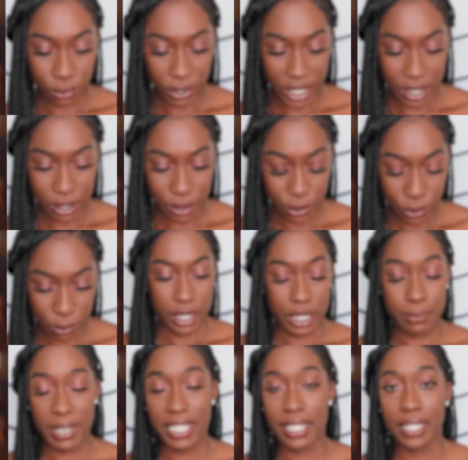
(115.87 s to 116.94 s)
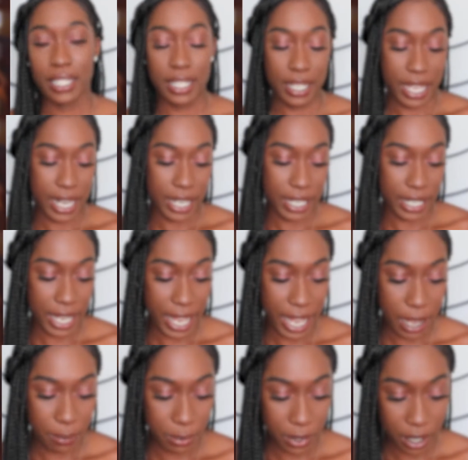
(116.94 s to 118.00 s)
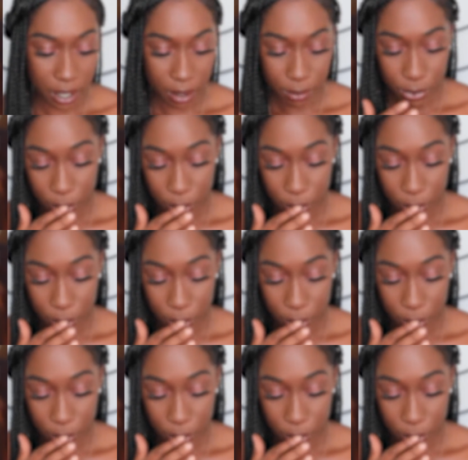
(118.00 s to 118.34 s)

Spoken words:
Facetune is basically an editing app.